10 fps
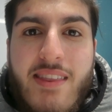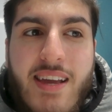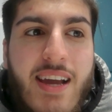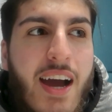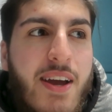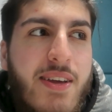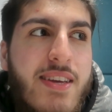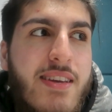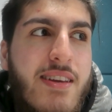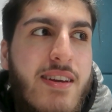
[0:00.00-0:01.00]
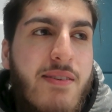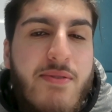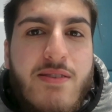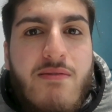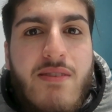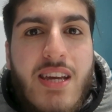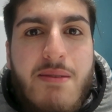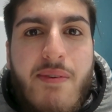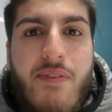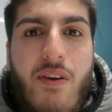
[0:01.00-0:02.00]
think it was 3 days
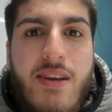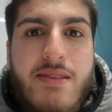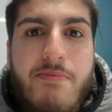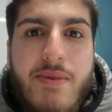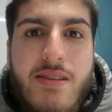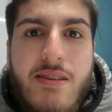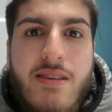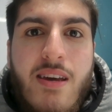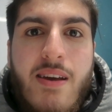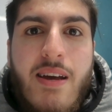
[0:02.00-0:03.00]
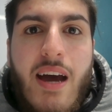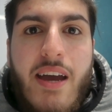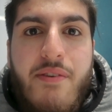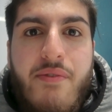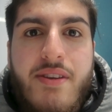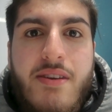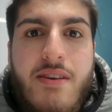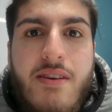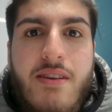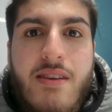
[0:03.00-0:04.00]
before I submitted, I had
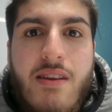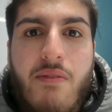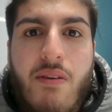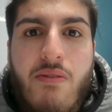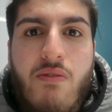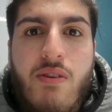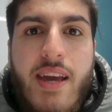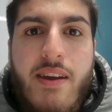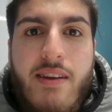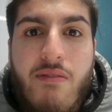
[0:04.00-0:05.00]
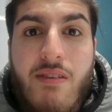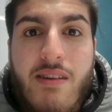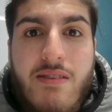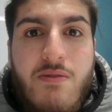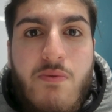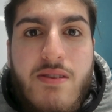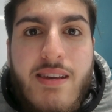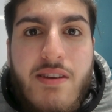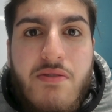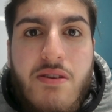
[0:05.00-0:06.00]
written around 3,000 words
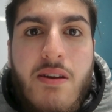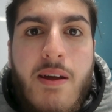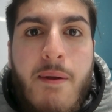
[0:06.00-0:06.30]
extra,